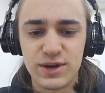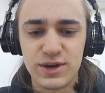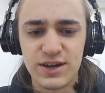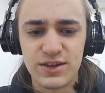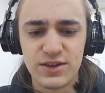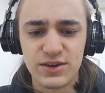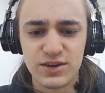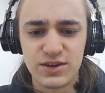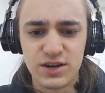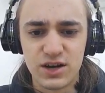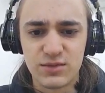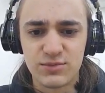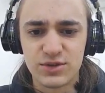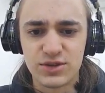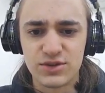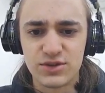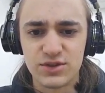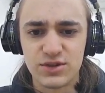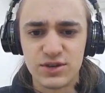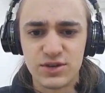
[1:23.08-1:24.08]
Why are there
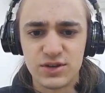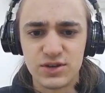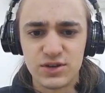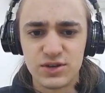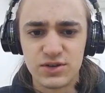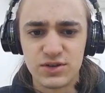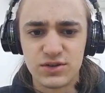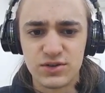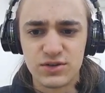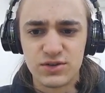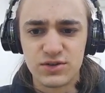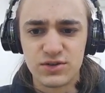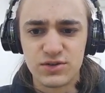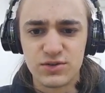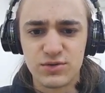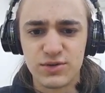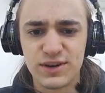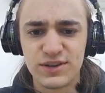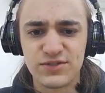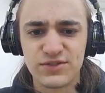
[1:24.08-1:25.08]
common
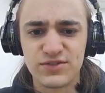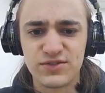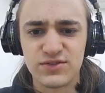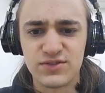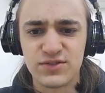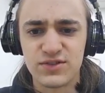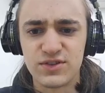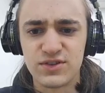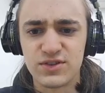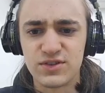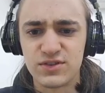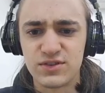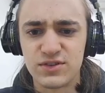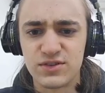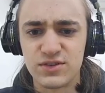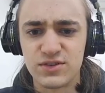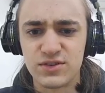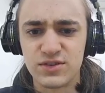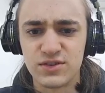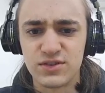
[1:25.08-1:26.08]
quests?
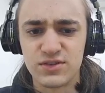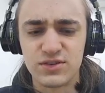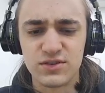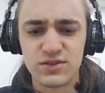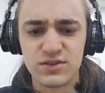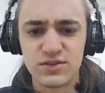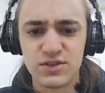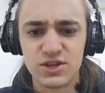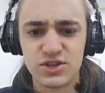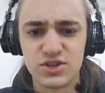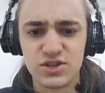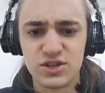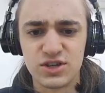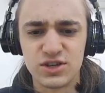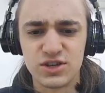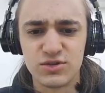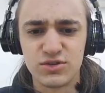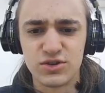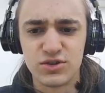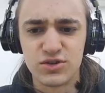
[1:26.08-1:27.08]

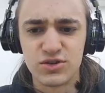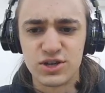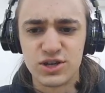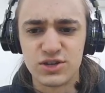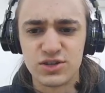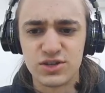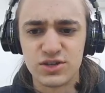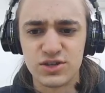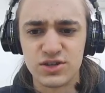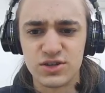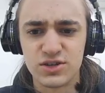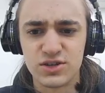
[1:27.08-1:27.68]
Legendary crate.